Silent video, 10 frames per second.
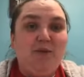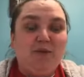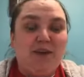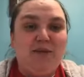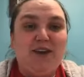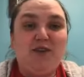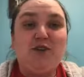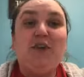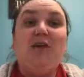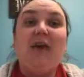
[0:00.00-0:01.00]
we want to make
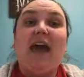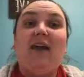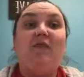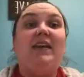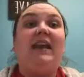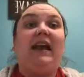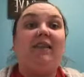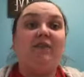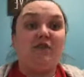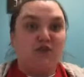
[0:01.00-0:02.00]
sure that we have a
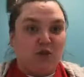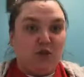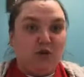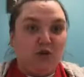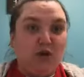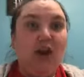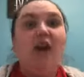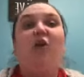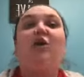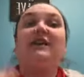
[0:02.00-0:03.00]
knife circle
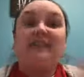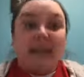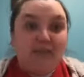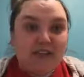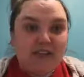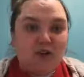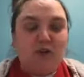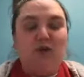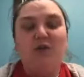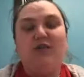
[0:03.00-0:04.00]
or a safety circle.